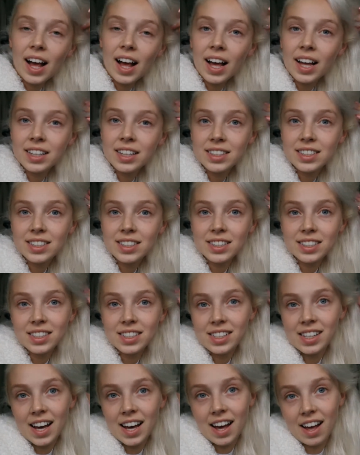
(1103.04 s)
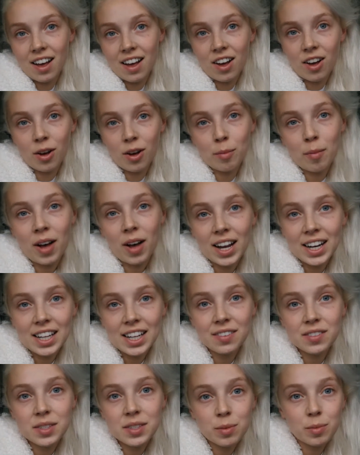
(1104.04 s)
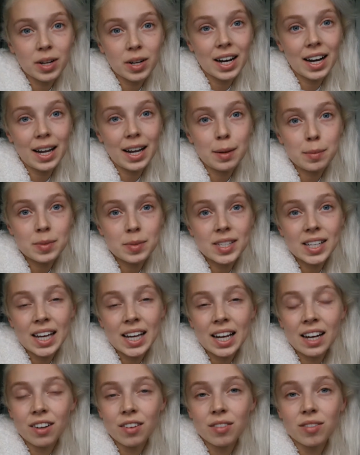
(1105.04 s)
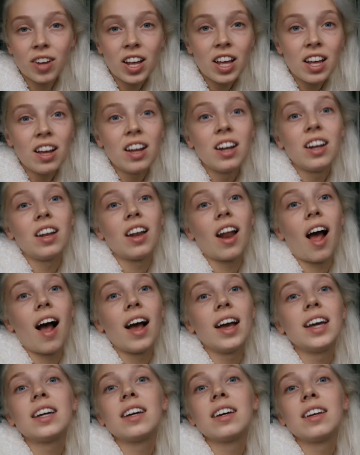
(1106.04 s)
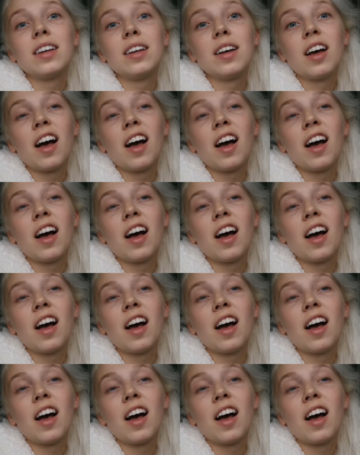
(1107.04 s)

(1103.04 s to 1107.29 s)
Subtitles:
And yeah, I might leave some clips in of like